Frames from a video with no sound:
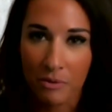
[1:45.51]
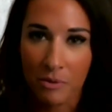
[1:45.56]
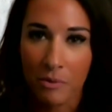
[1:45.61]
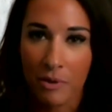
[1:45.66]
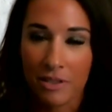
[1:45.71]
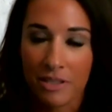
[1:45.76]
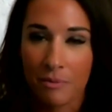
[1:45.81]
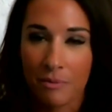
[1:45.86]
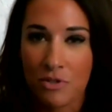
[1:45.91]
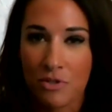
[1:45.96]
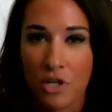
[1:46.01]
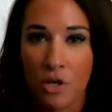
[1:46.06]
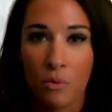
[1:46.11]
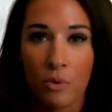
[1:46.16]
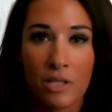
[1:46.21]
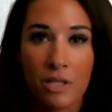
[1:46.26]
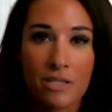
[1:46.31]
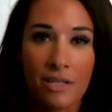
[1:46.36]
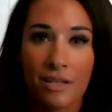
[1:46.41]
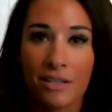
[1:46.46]
We want them to know what
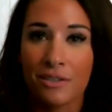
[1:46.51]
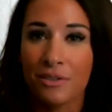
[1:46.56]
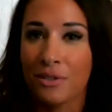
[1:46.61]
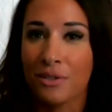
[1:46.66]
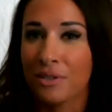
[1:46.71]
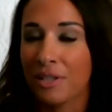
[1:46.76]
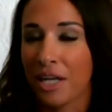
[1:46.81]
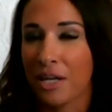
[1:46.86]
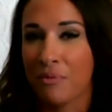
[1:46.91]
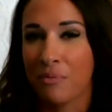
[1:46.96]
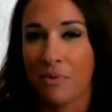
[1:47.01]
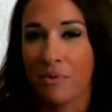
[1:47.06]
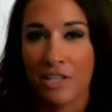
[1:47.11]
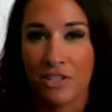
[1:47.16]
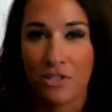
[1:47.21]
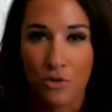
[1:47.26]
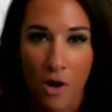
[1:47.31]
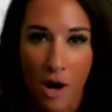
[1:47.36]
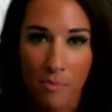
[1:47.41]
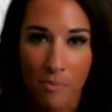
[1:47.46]
it's going to look like in
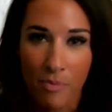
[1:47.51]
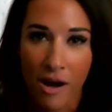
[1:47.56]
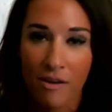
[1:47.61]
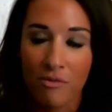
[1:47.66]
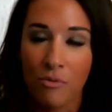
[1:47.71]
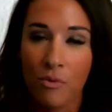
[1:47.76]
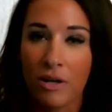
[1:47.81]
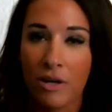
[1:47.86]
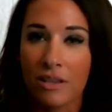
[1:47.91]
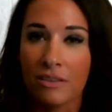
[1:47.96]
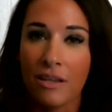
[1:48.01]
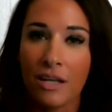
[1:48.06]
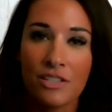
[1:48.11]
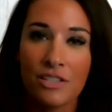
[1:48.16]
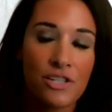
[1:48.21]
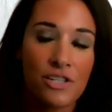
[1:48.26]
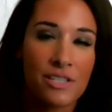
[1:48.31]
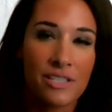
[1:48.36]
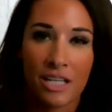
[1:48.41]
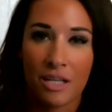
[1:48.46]
drop off, what lunch
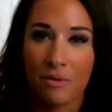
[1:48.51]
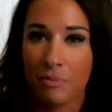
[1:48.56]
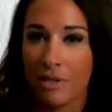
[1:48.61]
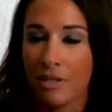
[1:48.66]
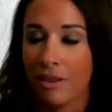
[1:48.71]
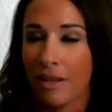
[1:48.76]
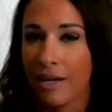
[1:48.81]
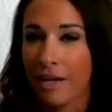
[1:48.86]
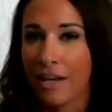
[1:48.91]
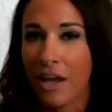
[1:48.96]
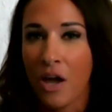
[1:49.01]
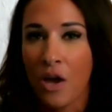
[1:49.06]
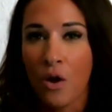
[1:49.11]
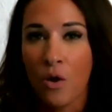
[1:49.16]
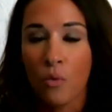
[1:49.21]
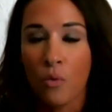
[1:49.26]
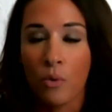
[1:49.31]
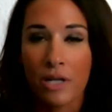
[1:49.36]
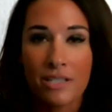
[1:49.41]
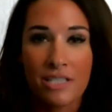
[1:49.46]
is going to be like,
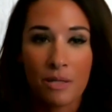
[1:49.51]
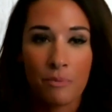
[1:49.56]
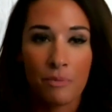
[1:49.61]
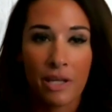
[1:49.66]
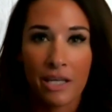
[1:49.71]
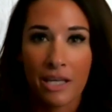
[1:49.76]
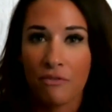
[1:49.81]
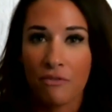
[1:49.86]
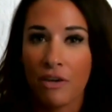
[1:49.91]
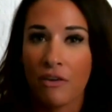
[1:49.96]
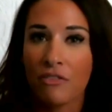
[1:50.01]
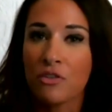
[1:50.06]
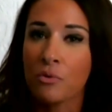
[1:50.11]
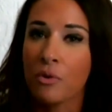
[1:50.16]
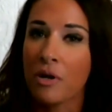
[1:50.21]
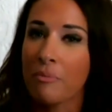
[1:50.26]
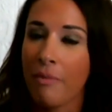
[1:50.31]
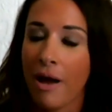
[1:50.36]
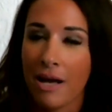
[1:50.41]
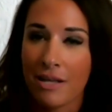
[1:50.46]
what it's going to be like if you have to
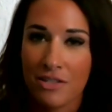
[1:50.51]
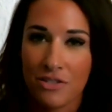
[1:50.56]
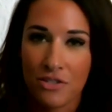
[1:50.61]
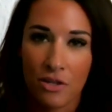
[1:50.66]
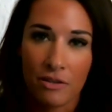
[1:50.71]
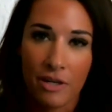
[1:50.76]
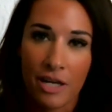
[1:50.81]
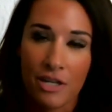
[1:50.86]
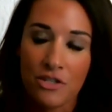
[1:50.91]
wear masks all day.